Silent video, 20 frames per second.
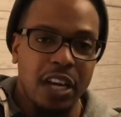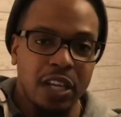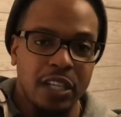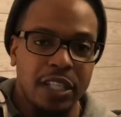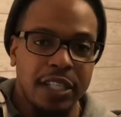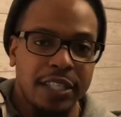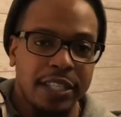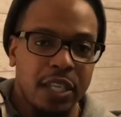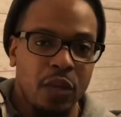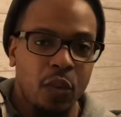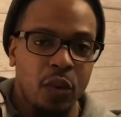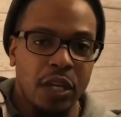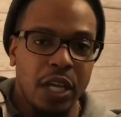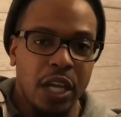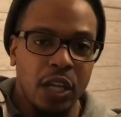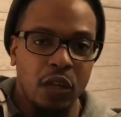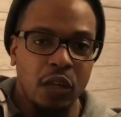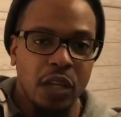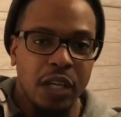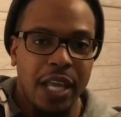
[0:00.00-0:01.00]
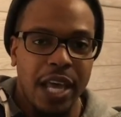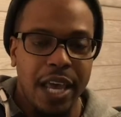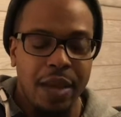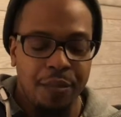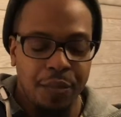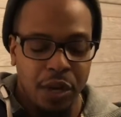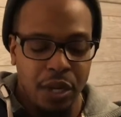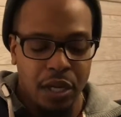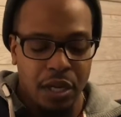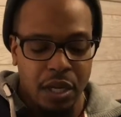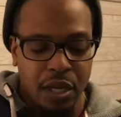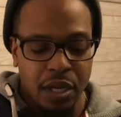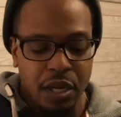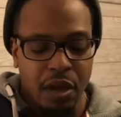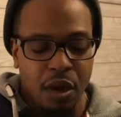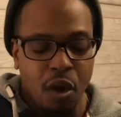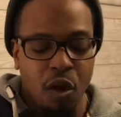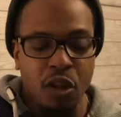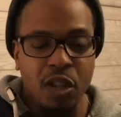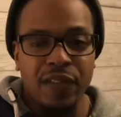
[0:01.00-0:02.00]
to see what they look like, but
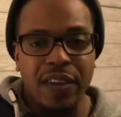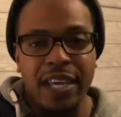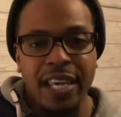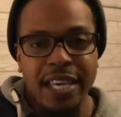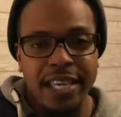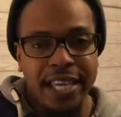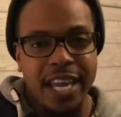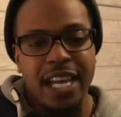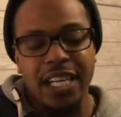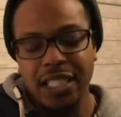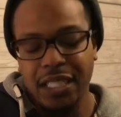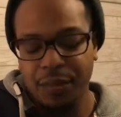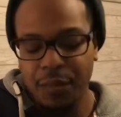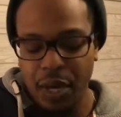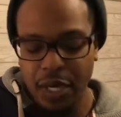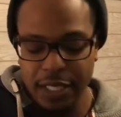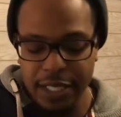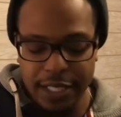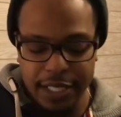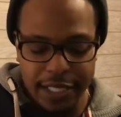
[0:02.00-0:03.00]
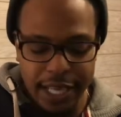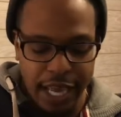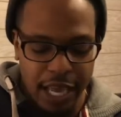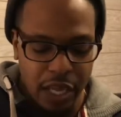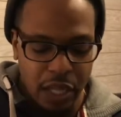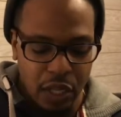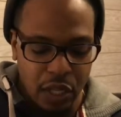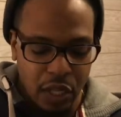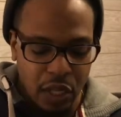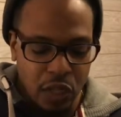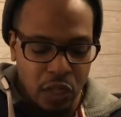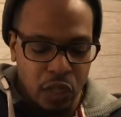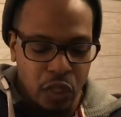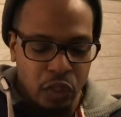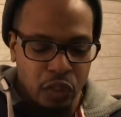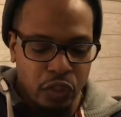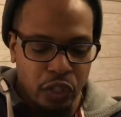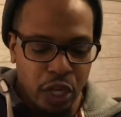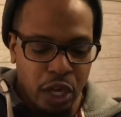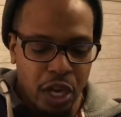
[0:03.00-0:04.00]
only if I can catch them on sale.
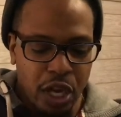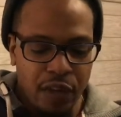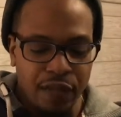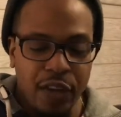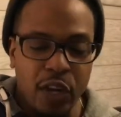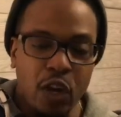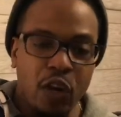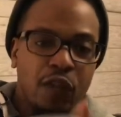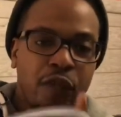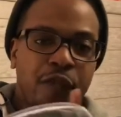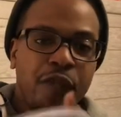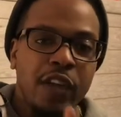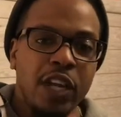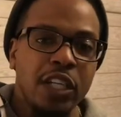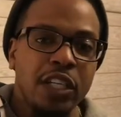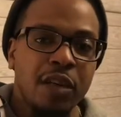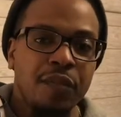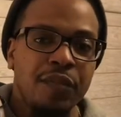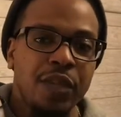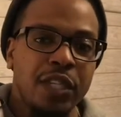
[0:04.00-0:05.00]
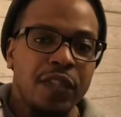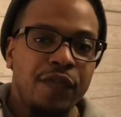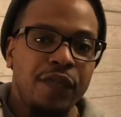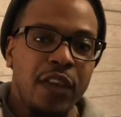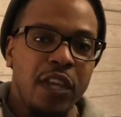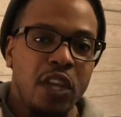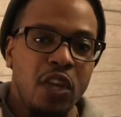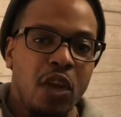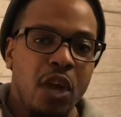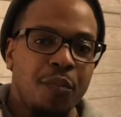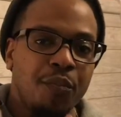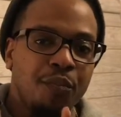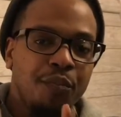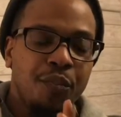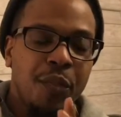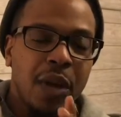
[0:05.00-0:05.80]
So if I don't finish up this video